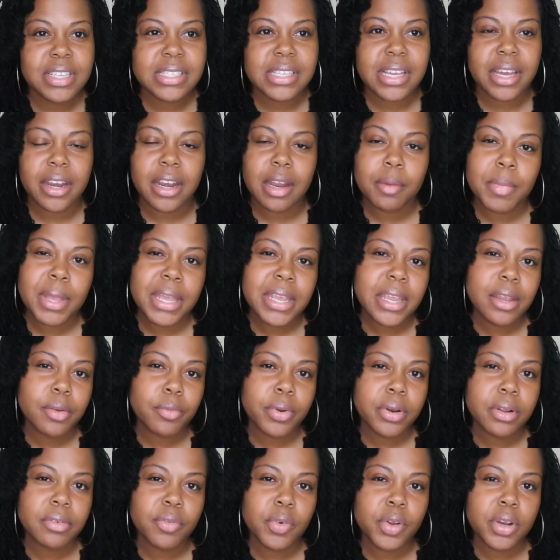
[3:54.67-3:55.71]
decided. I may get
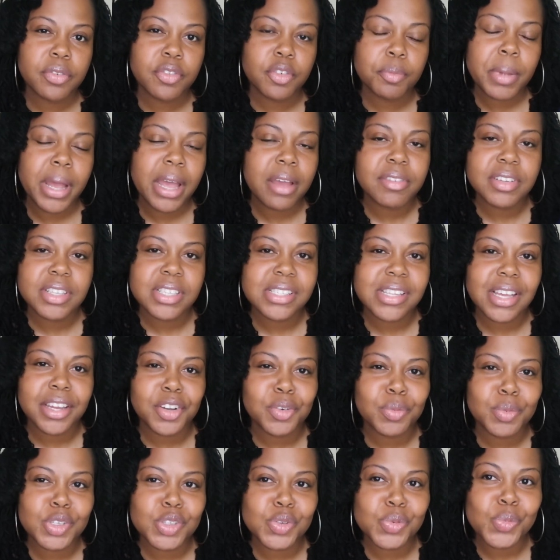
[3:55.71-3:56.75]
rid of one of them. I haven't
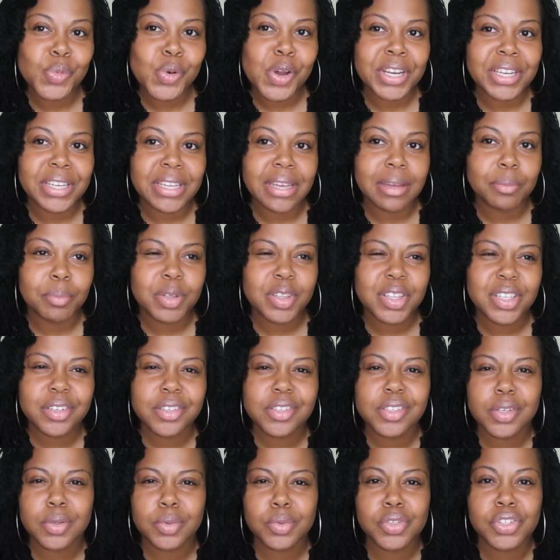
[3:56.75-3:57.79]
decided which one yet, but they're
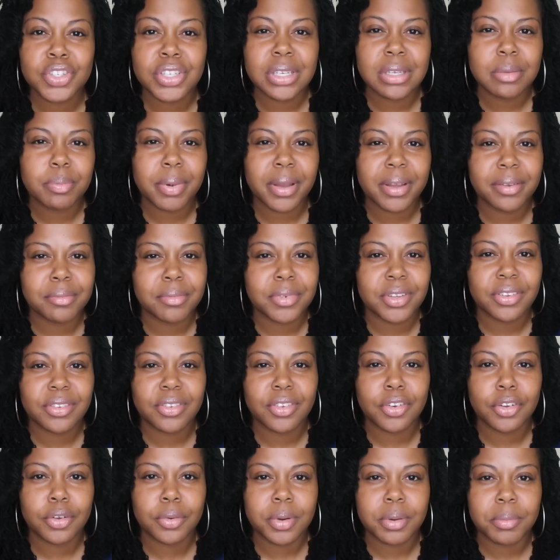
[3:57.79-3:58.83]
so cheap. I just,
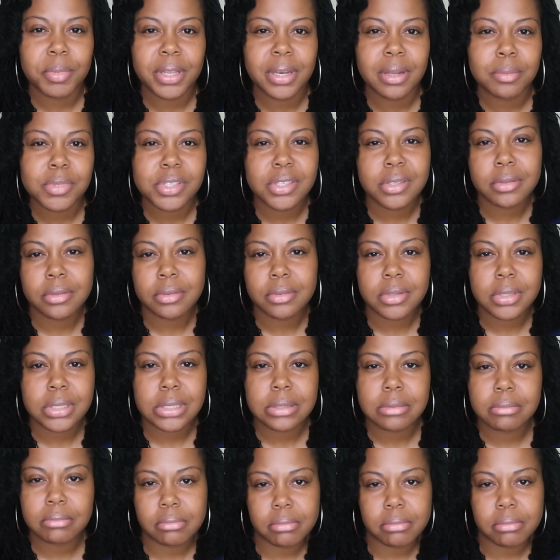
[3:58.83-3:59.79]
you know what I mean? I'm still just